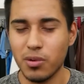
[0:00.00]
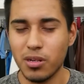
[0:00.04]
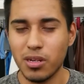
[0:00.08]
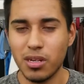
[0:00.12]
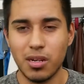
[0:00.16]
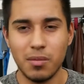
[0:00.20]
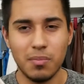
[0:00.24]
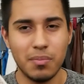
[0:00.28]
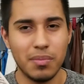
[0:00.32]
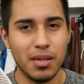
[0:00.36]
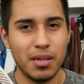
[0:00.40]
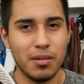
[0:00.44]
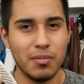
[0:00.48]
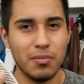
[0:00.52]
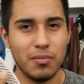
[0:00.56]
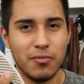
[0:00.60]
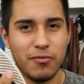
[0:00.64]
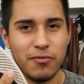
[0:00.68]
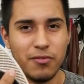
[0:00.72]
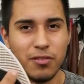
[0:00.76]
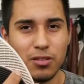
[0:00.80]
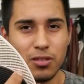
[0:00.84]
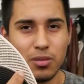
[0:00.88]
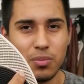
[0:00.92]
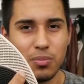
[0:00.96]
compound
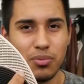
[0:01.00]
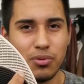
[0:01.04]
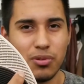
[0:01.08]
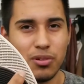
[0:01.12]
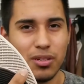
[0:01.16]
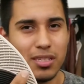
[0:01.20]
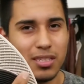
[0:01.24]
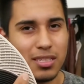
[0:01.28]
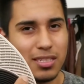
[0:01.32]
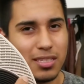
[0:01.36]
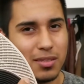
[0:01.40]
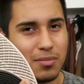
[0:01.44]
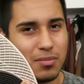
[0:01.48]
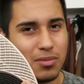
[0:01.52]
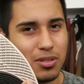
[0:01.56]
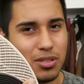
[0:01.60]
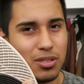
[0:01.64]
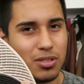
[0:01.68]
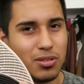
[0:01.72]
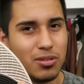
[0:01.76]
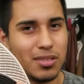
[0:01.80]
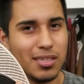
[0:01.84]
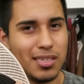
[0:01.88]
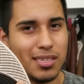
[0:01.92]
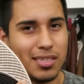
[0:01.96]
feels pretty similar
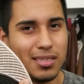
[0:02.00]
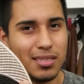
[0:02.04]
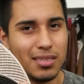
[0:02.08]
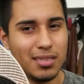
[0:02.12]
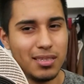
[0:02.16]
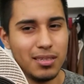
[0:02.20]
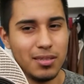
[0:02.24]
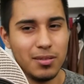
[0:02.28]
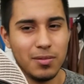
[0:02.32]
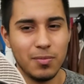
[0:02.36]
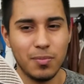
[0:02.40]
to this.